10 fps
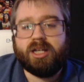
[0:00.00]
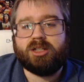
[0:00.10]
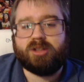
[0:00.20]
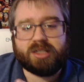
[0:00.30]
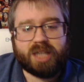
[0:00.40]

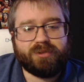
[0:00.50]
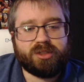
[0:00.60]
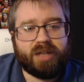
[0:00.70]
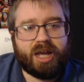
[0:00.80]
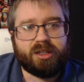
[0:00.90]
So, let's dive
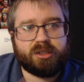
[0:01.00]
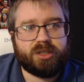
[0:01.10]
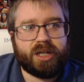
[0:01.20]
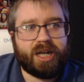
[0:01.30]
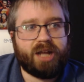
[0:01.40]
into now. Let's
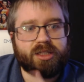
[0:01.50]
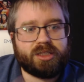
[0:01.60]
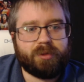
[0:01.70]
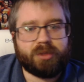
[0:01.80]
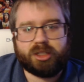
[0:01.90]
check it out. Let's
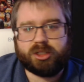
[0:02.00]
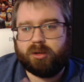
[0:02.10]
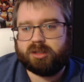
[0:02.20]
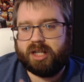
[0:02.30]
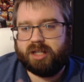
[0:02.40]
see what they
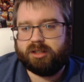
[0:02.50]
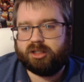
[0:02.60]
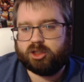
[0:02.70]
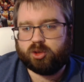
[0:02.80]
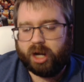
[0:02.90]
show us in
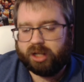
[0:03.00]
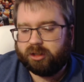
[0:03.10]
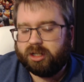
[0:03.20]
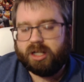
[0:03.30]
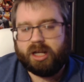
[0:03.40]
this
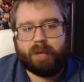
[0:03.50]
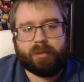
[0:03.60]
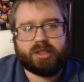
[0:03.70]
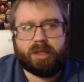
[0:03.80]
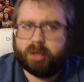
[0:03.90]
trailer.
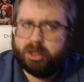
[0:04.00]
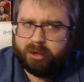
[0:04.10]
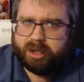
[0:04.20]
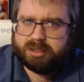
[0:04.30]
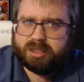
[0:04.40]
I'm, I'm
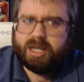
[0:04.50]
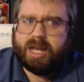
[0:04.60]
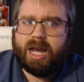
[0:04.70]
curious.